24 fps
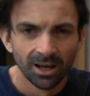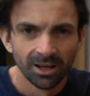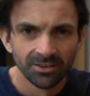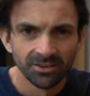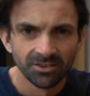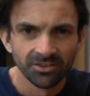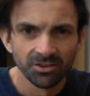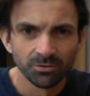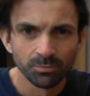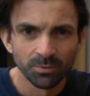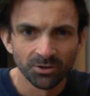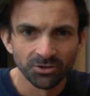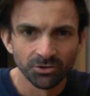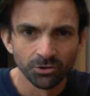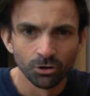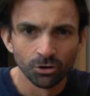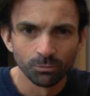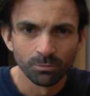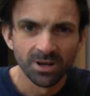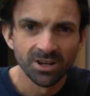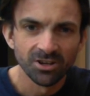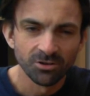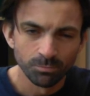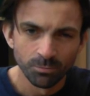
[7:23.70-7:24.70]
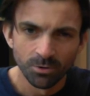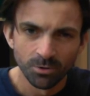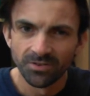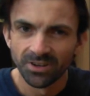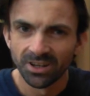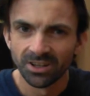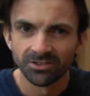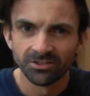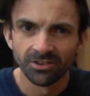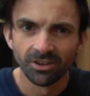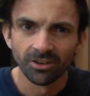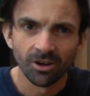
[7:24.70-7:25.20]
This is my sword mage moving
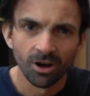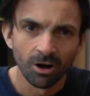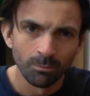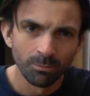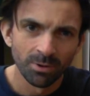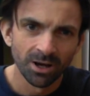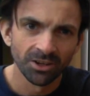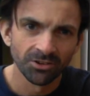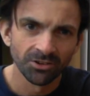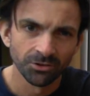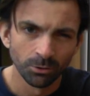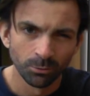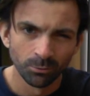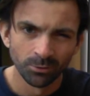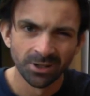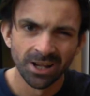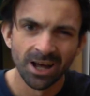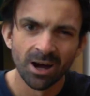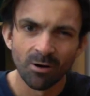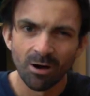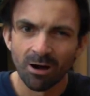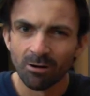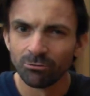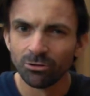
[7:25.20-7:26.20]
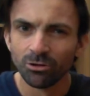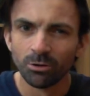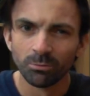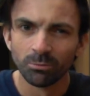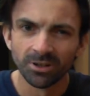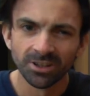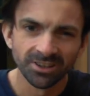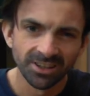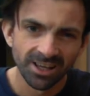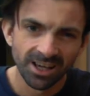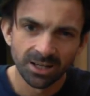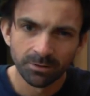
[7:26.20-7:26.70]
into the combat. So we're now
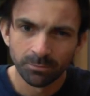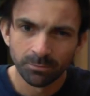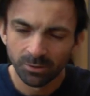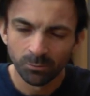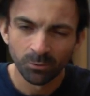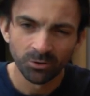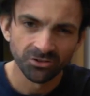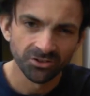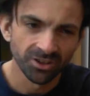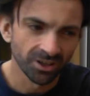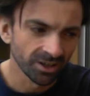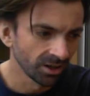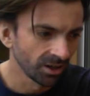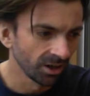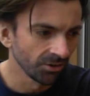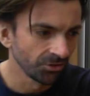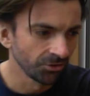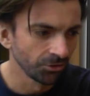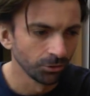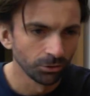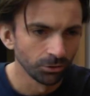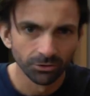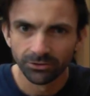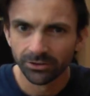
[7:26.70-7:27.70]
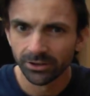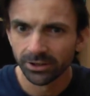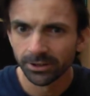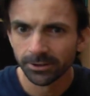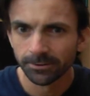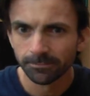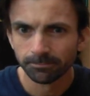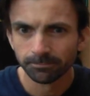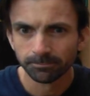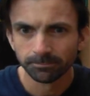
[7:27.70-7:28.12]
outnumbering the enemy and we're sticking our swords in.